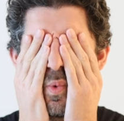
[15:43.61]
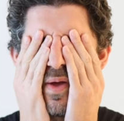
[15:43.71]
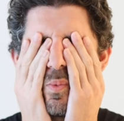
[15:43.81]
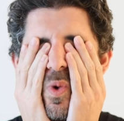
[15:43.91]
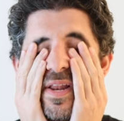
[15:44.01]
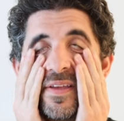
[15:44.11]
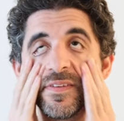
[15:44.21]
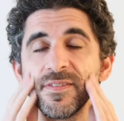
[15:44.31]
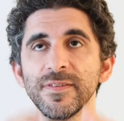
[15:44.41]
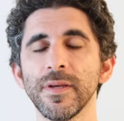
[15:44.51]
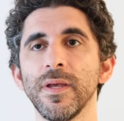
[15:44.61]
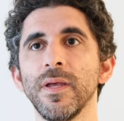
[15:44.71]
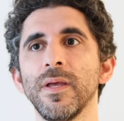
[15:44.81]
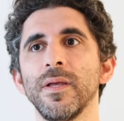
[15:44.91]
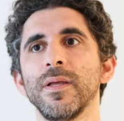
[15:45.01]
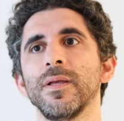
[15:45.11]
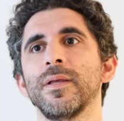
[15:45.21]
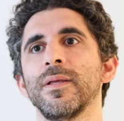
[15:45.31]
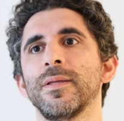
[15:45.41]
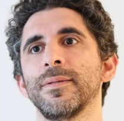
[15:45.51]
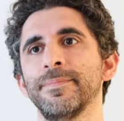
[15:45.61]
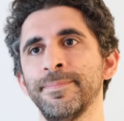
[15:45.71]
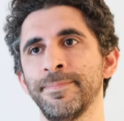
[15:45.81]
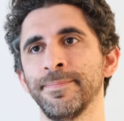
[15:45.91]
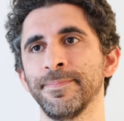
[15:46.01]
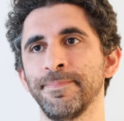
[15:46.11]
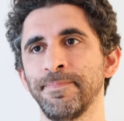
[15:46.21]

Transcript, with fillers: what what is. Mm,